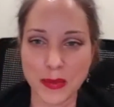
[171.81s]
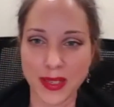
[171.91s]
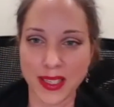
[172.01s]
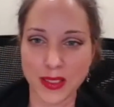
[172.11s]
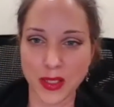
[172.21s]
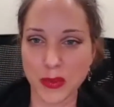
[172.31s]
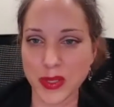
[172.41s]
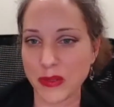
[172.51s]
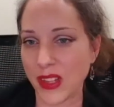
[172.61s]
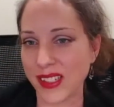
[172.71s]
in terms
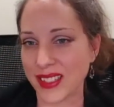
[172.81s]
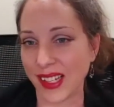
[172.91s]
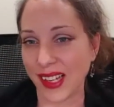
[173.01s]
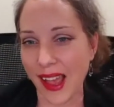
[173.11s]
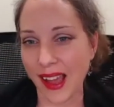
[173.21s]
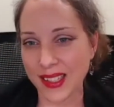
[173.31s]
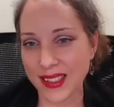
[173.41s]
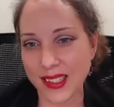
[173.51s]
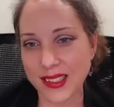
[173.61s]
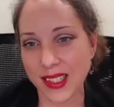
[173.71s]
of things like
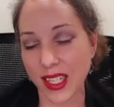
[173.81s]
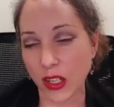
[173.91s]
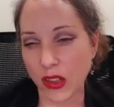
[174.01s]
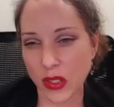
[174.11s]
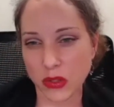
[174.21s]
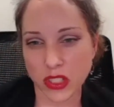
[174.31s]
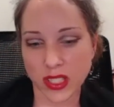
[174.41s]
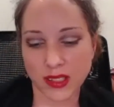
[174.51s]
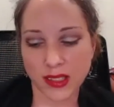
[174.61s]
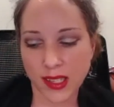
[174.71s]
access and
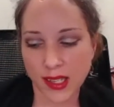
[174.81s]
inclusion,